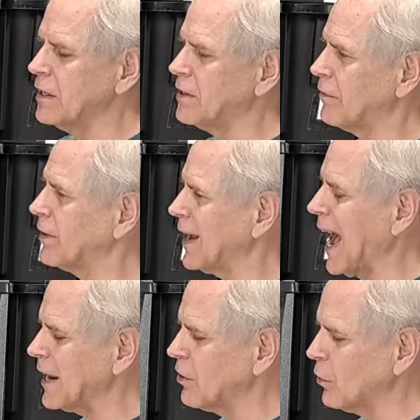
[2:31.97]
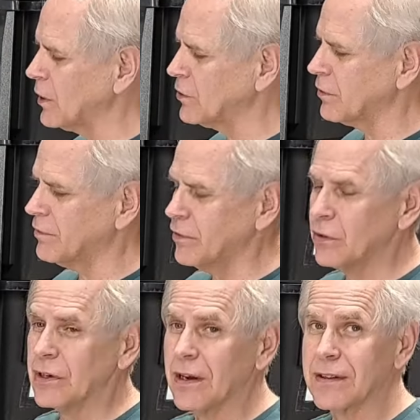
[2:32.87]
different categories of
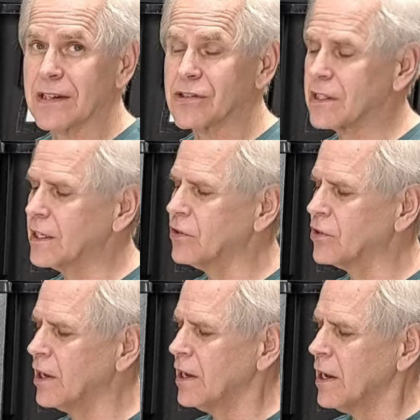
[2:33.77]
food on this list.